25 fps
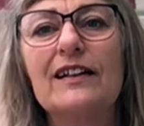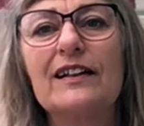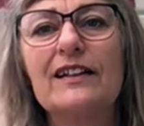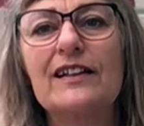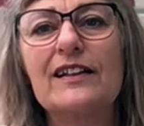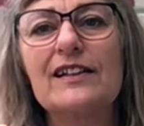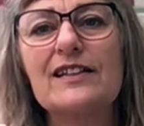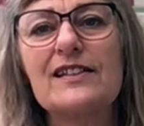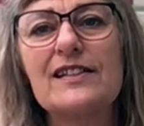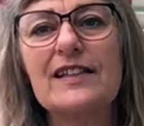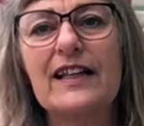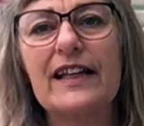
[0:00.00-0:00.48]

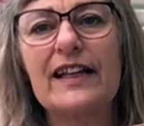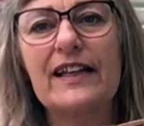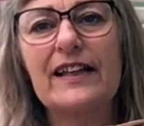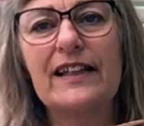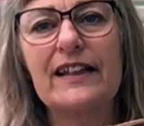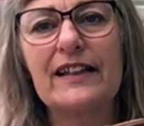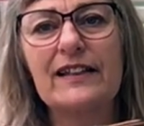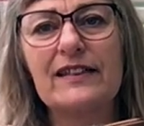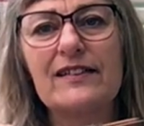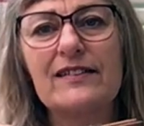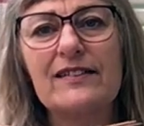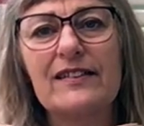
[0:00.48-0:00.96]
the
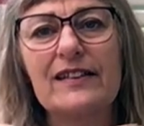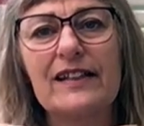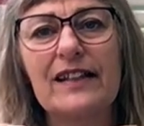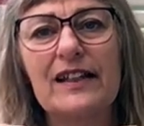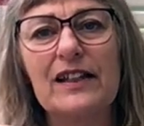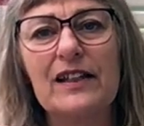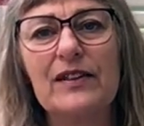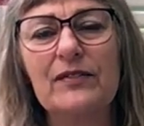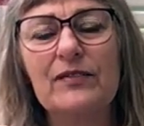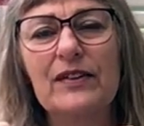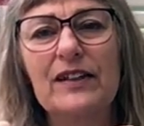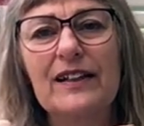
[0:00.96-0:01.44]
second
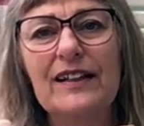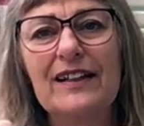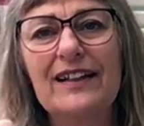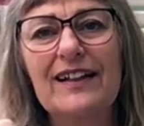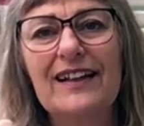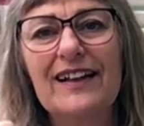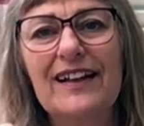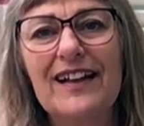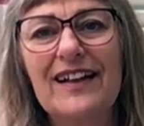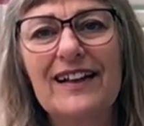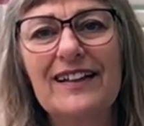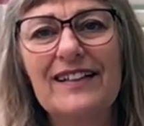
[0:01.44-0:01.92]
sleeve.
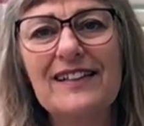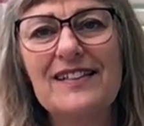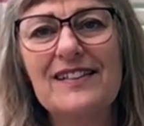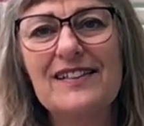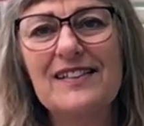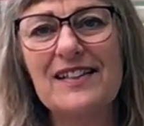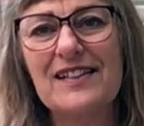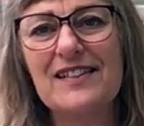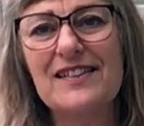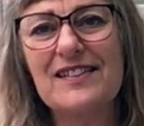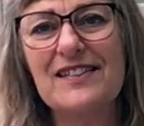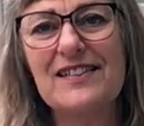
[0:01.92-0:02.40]
And
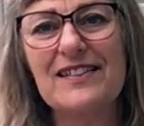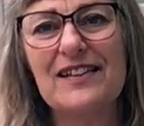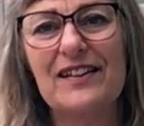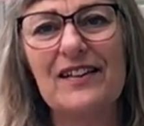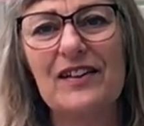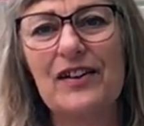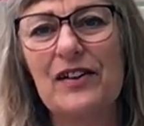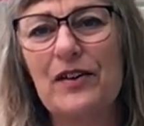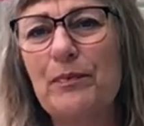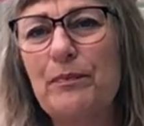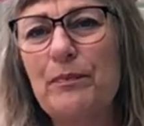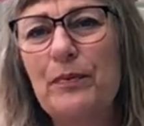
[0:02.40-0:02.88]
this is
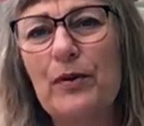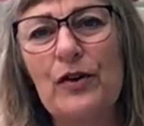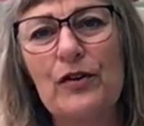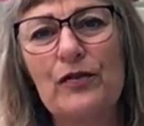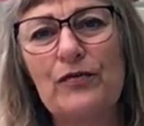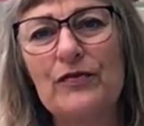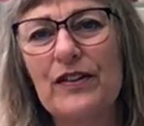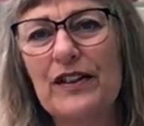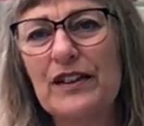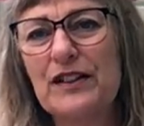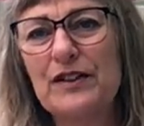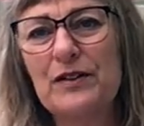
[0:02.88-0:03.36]
a
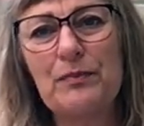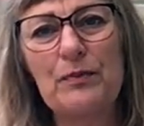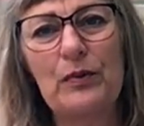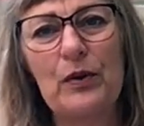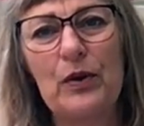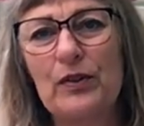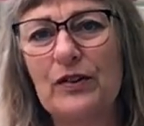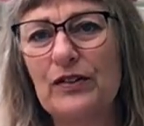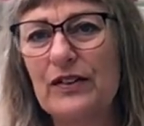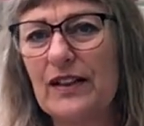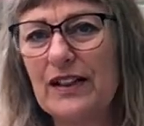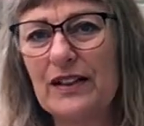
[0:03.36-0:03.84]
perfect
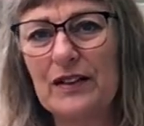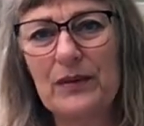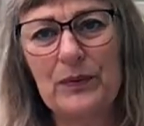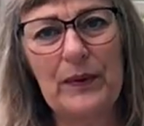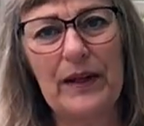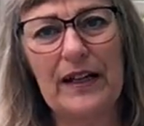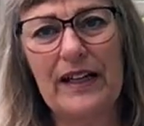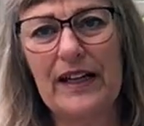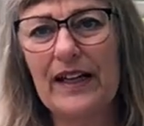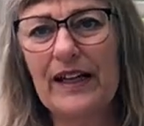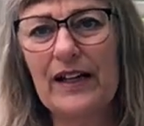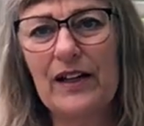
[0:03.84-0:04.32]
project
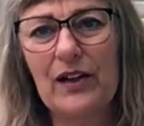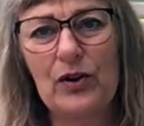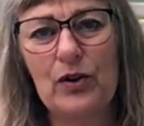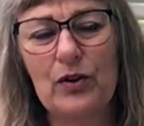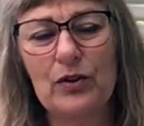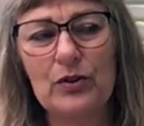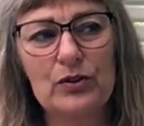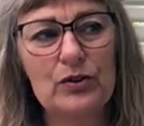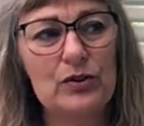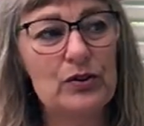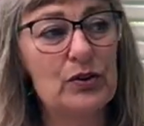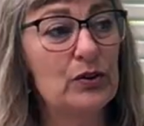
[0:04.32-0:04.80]
when I
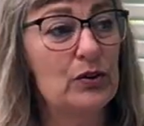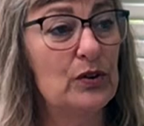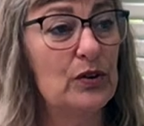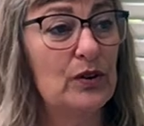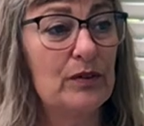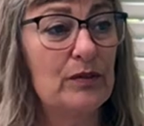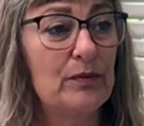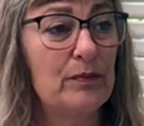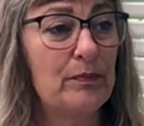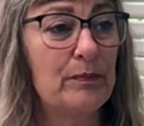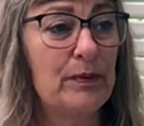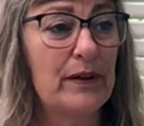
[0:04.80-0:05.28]
go
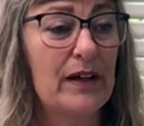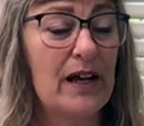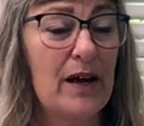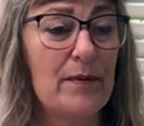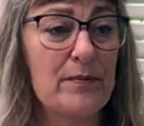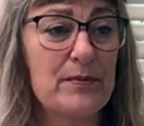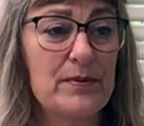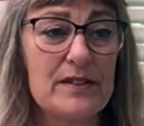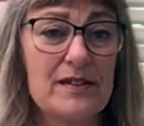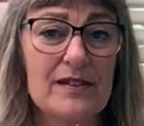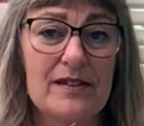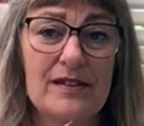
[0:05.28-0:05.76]
to
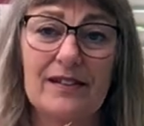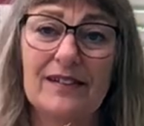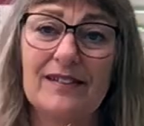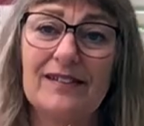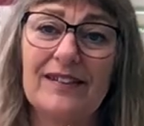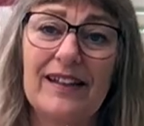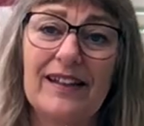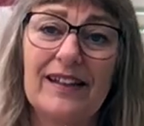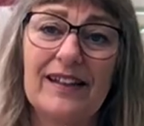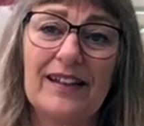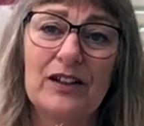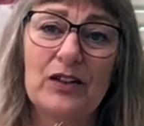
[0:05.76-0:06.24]
perhaps
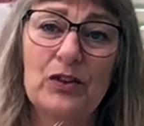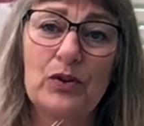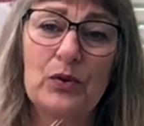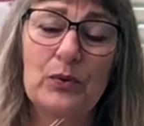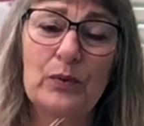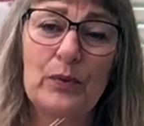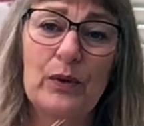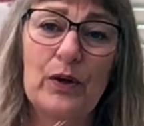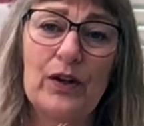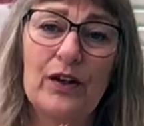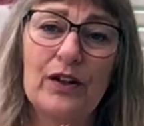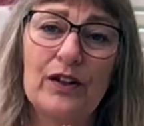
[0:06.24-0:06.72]
take it to
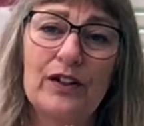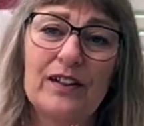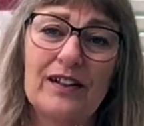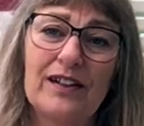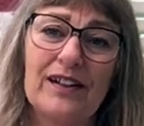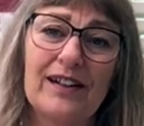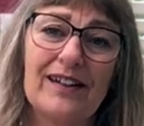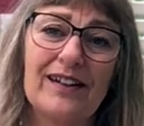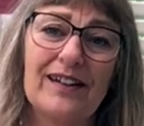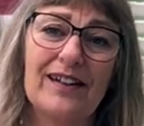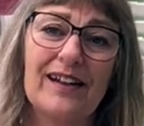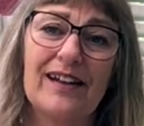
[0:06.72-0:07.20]
work,
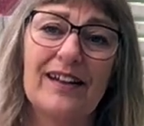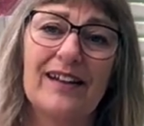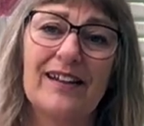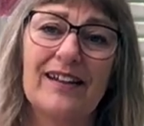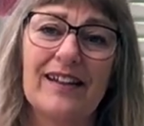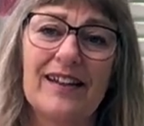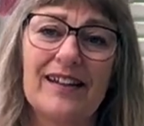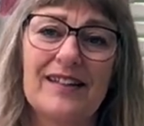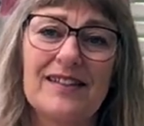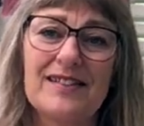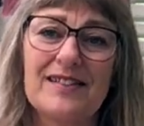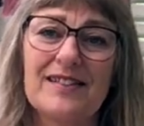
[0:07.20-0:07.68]
and I
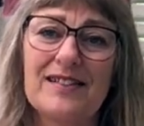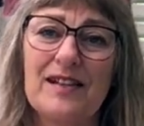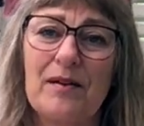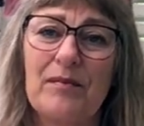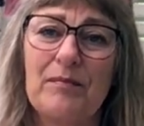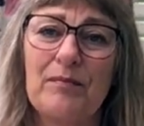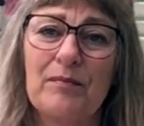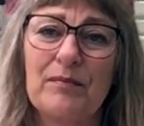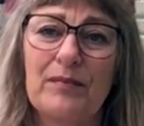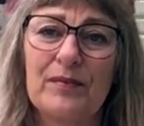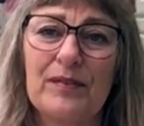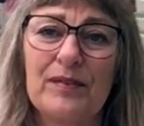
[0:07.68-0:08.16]
get
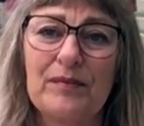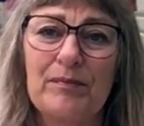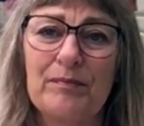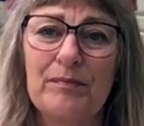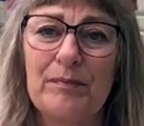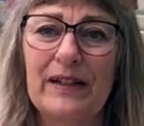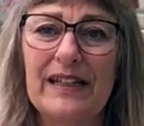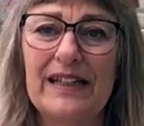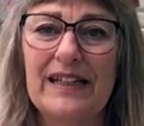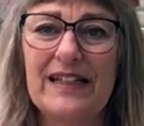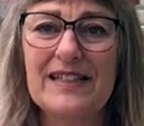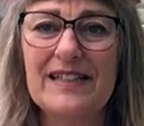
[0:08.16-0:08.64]
some
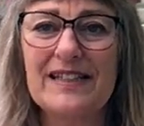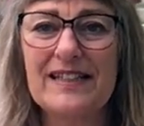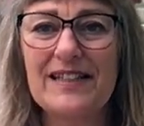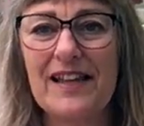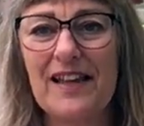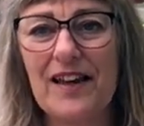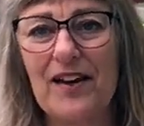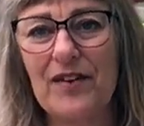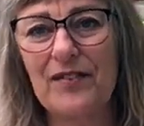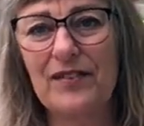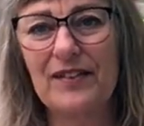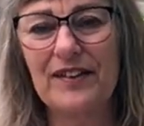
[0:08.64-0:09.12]
minutes
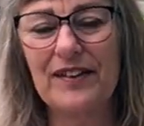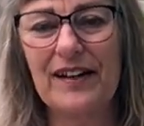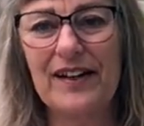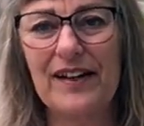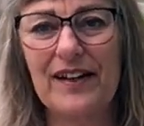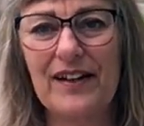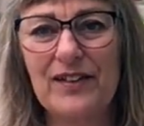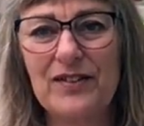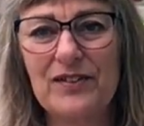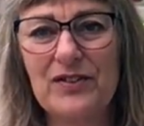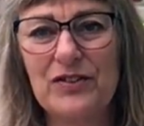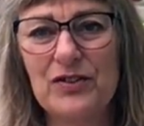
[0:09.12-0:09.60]
here and
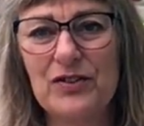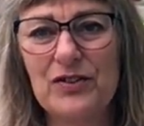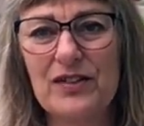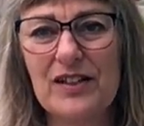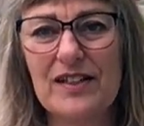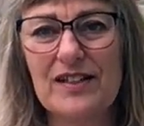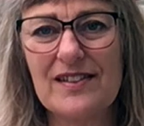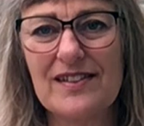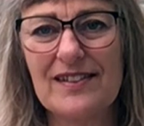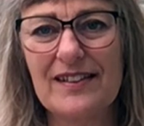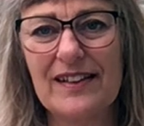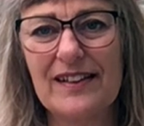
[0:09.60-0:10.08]
there to
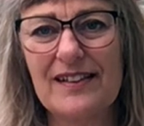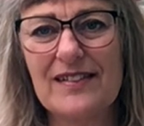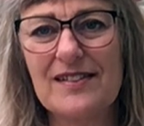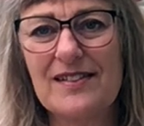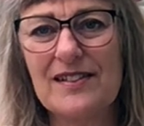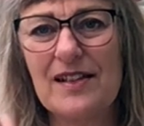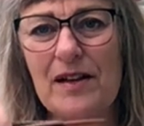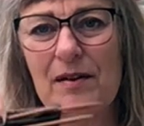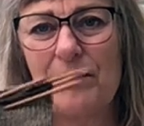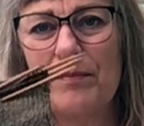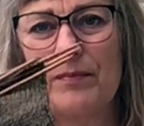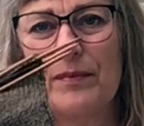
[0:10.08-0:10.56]
just knit
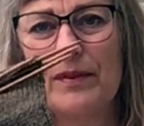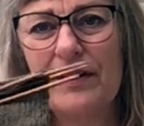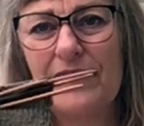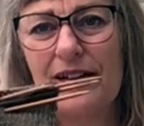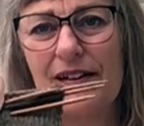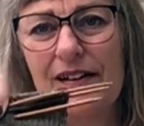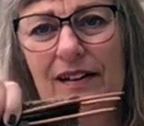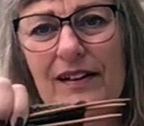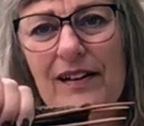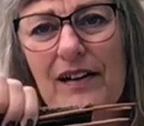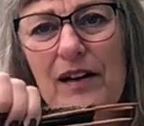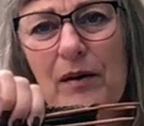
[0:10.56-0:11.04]
some
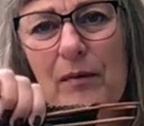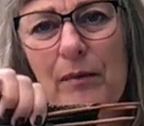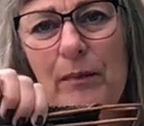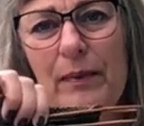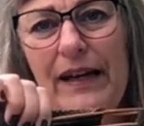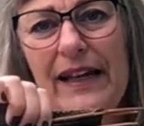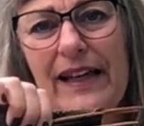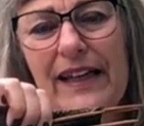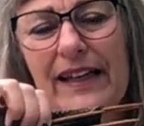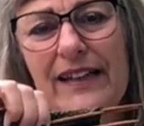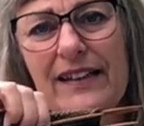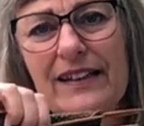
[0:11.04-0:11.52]

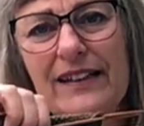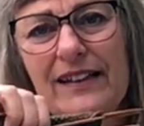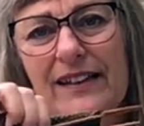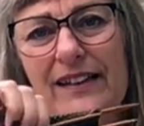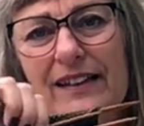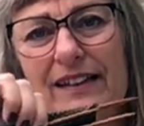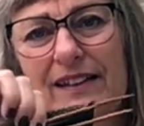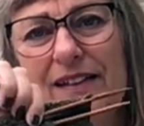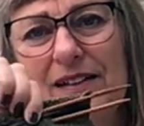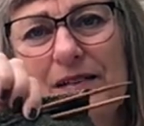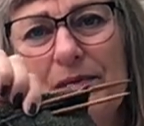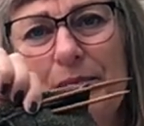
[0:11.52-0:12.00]
plain